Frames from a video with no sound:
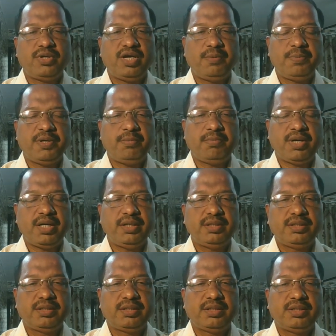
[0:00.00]
keep in mind
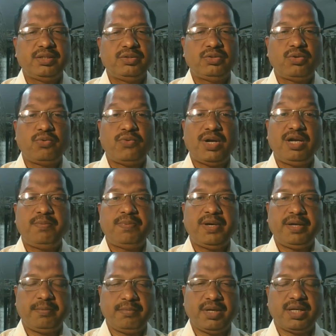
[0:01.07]
the
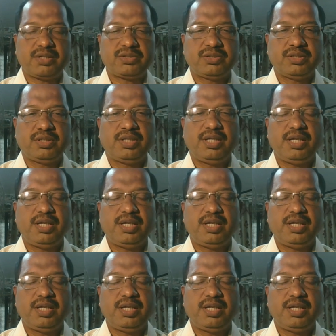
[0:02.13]
qualifying marks.